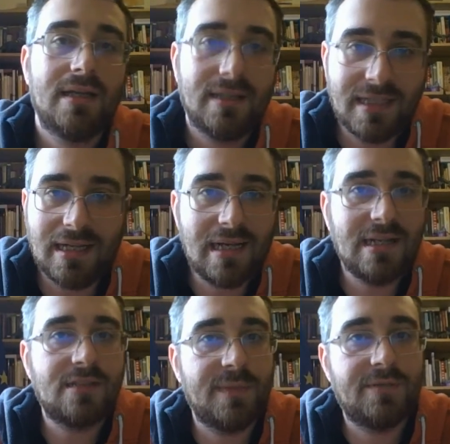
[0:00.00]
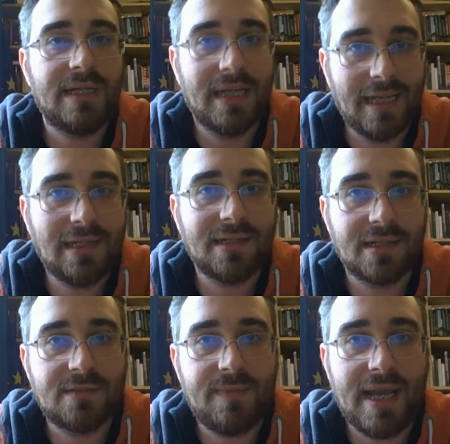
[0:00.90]
The alliance between England
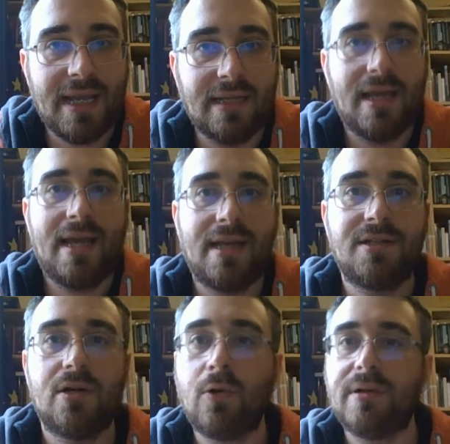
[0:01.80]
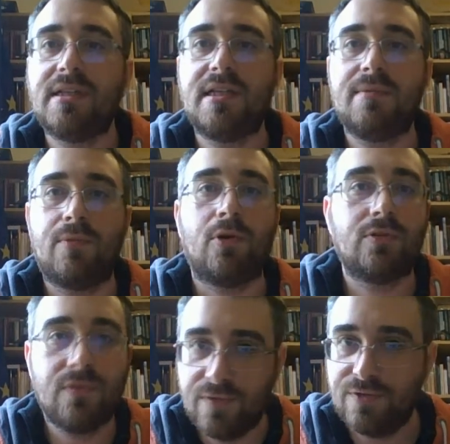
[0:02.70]
and Spain had already
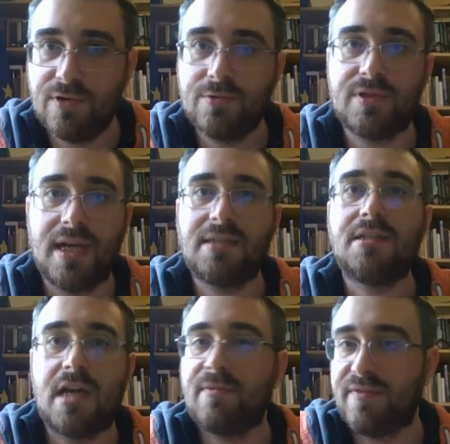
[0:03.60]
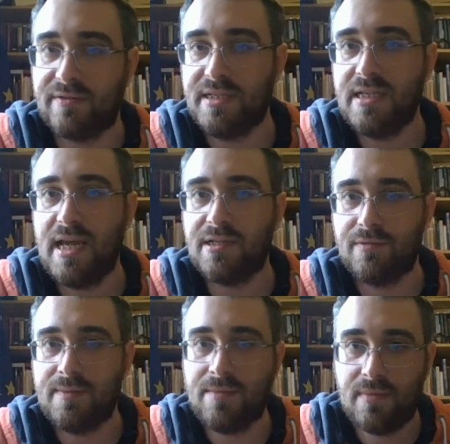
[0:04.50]
brought fruit at the time of Henry VIII.
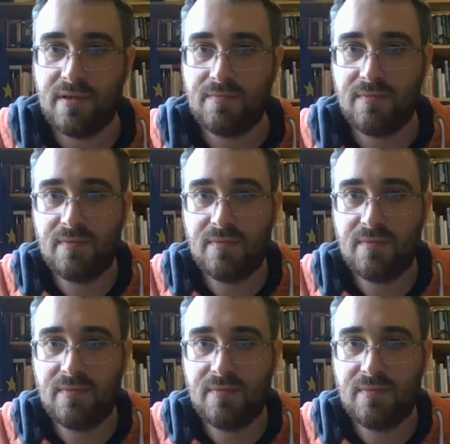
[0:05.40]
Remember?